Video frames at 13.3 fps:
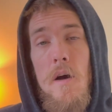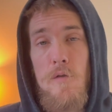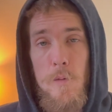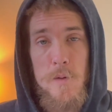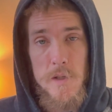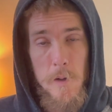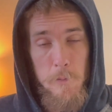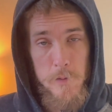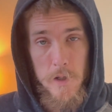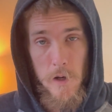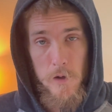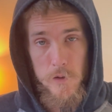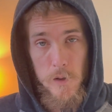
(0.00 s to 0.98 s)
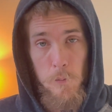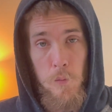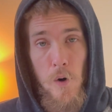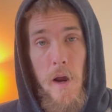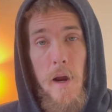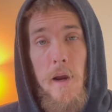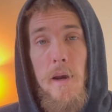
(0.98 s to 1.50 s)
from stem cells in the
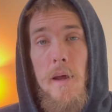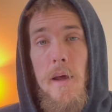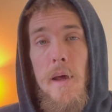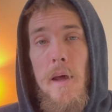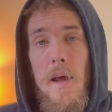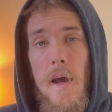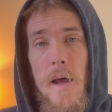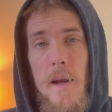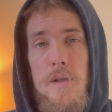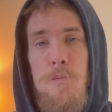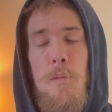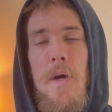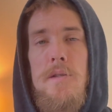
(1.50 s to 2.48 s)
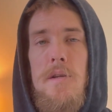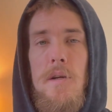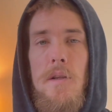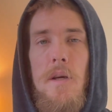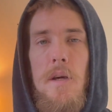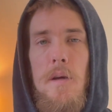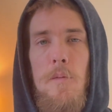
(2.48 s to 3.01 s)
brain. And it's
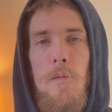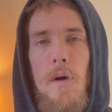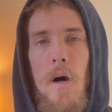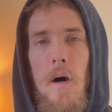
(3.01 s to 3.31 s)
basically